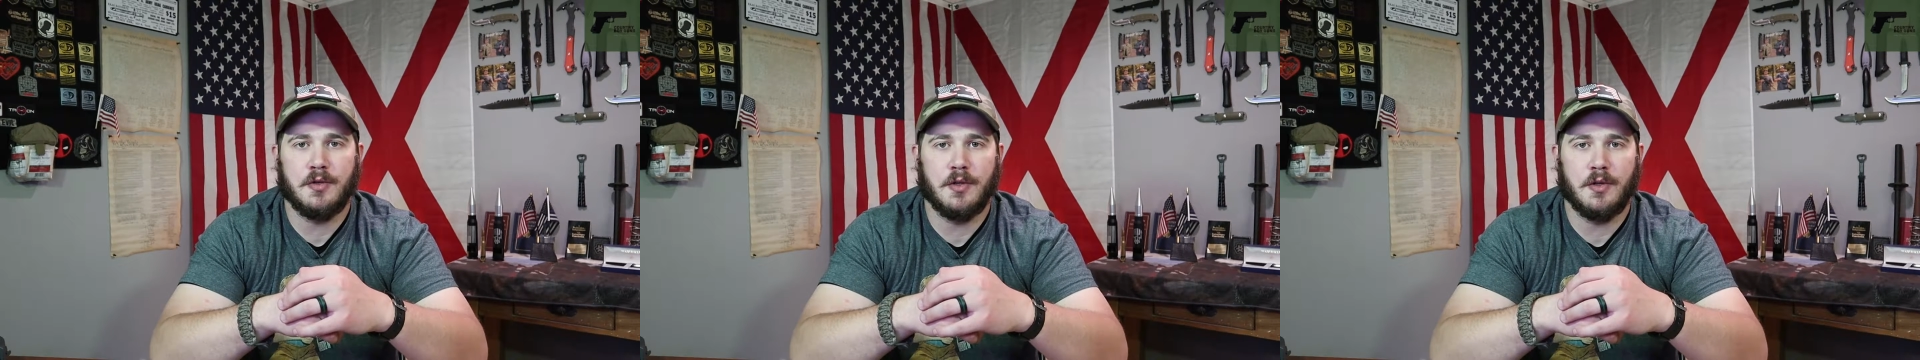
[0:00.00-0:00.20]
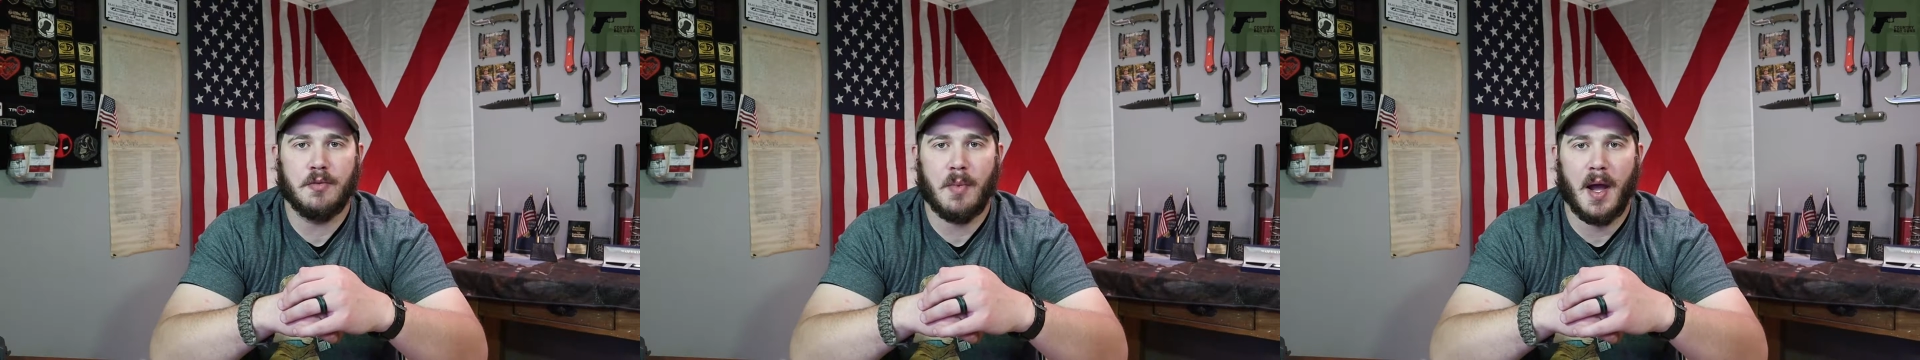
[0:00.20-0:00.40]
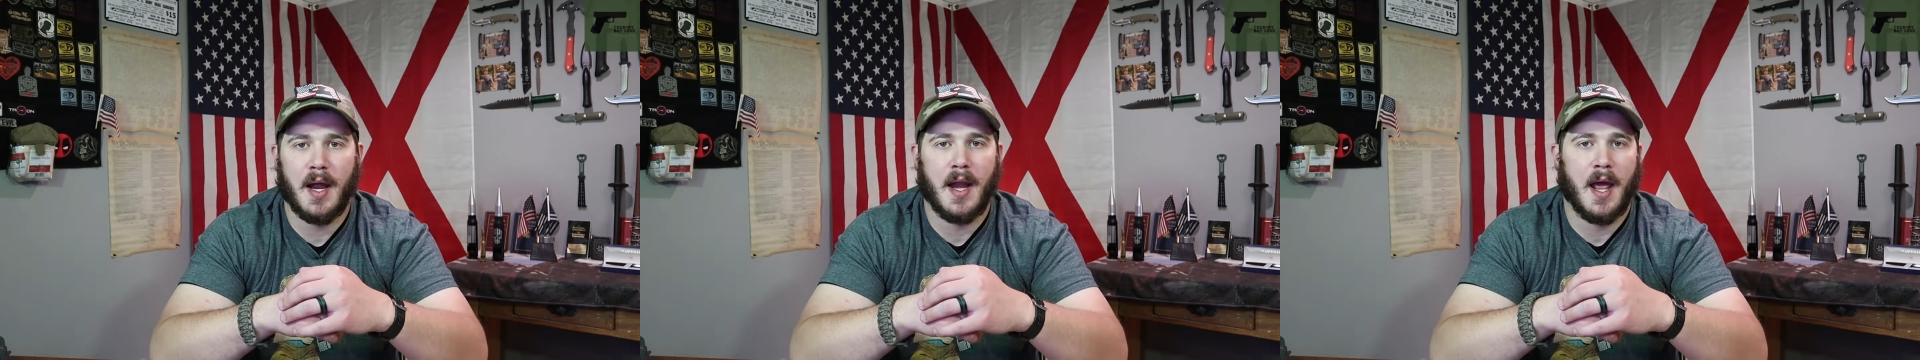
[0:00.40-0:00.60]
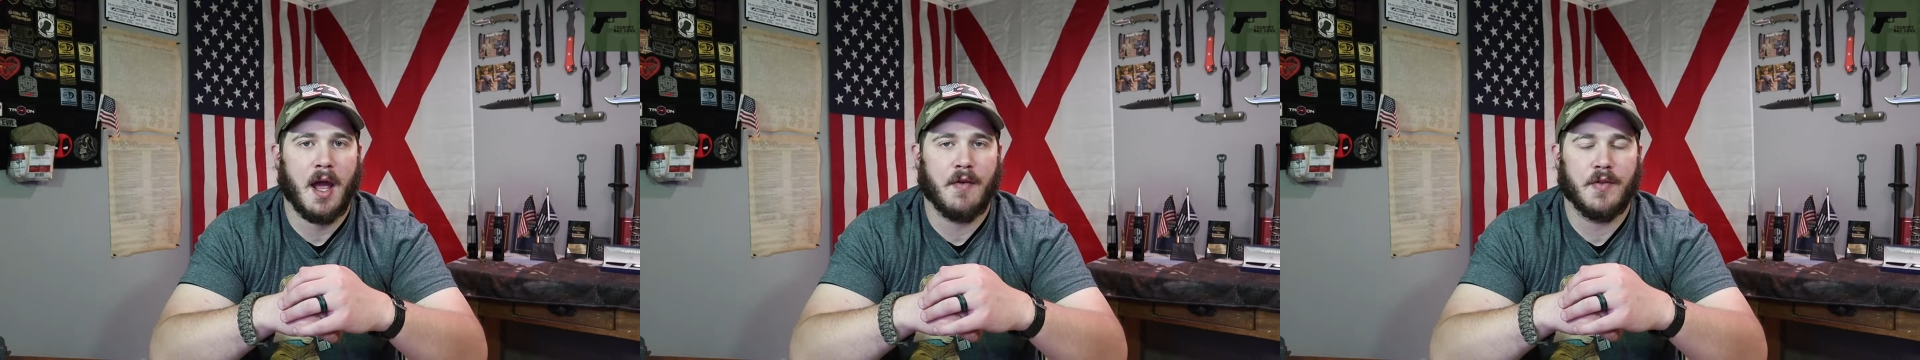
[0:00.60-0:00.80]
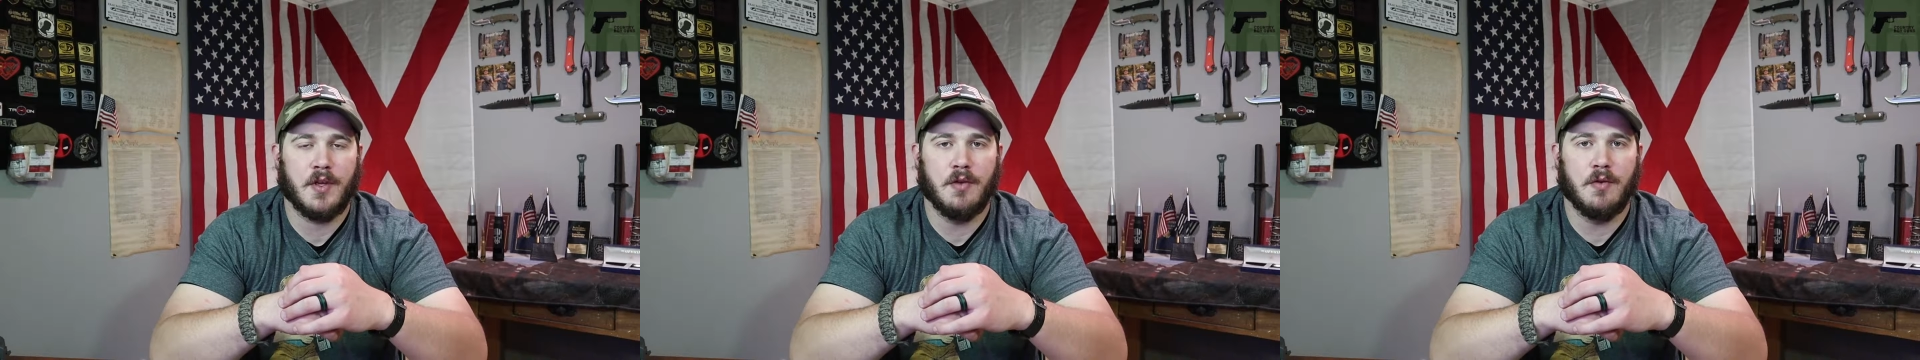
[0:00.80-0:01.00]
you might
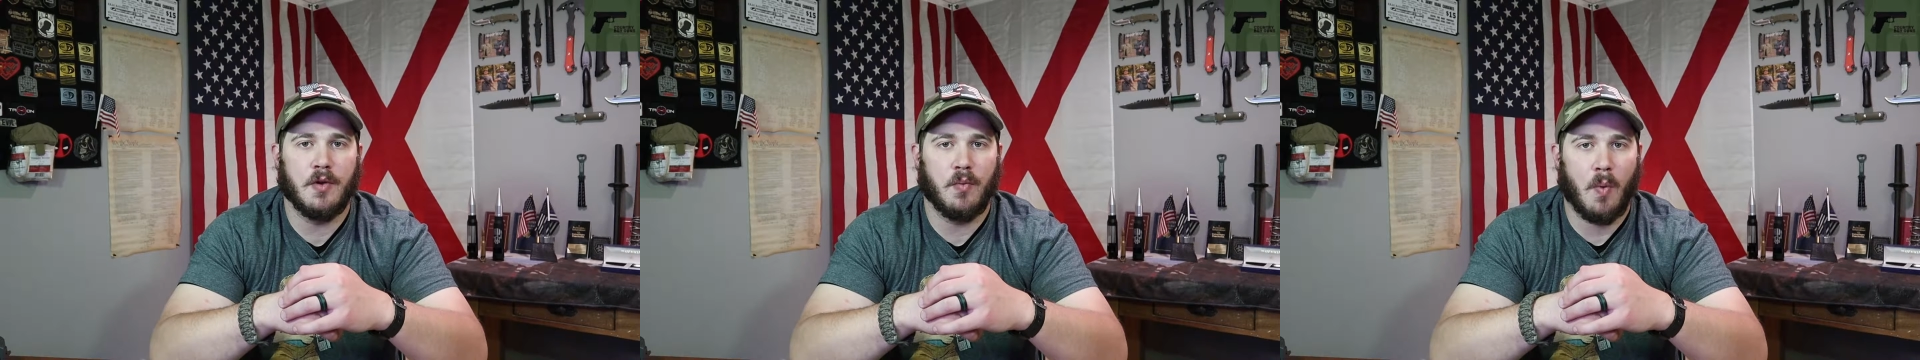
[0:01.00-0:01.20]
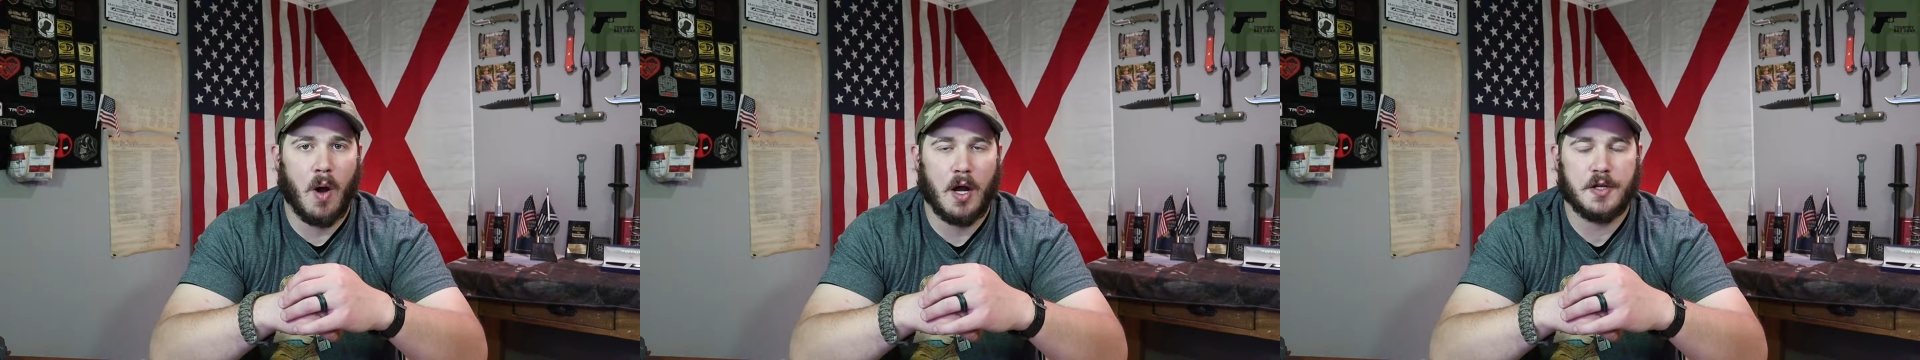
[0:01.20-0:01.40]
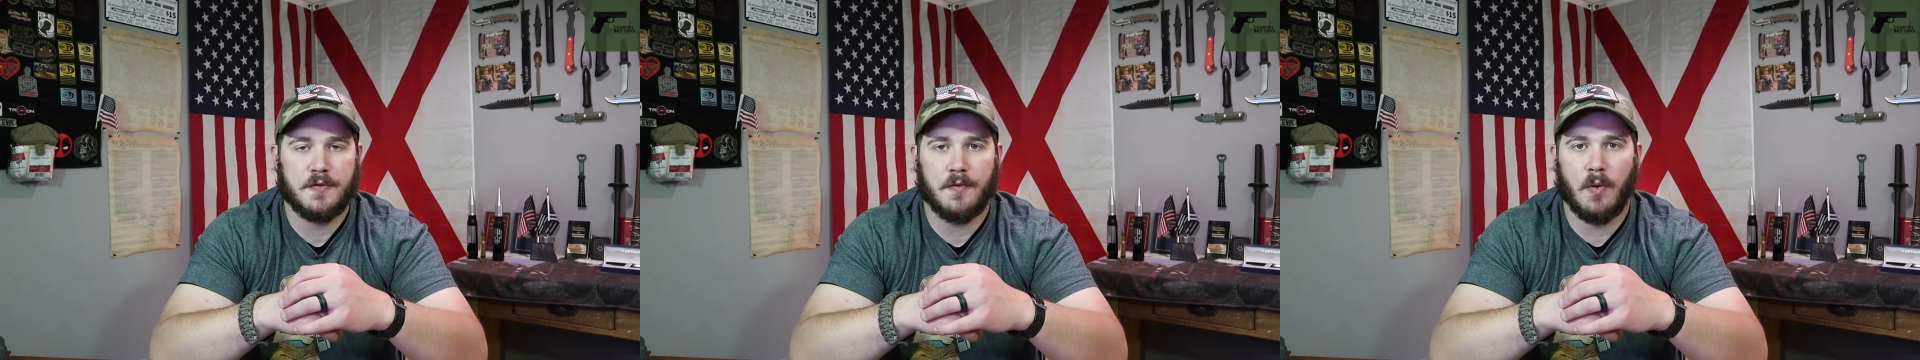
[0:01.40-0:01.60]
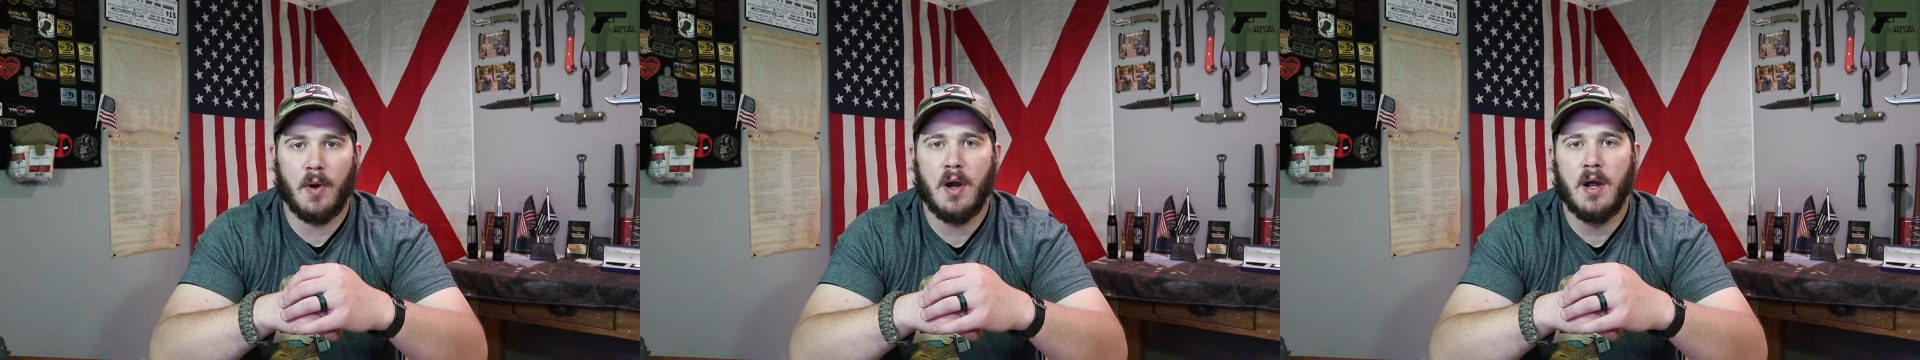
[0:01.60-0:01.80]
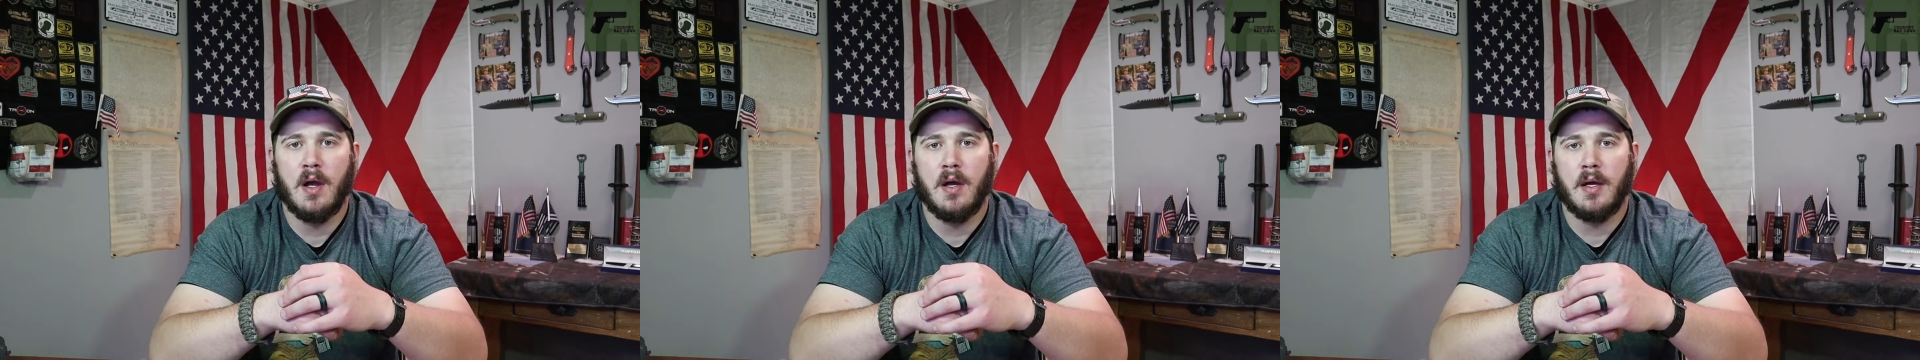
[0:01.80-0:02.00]
have that you could watch for.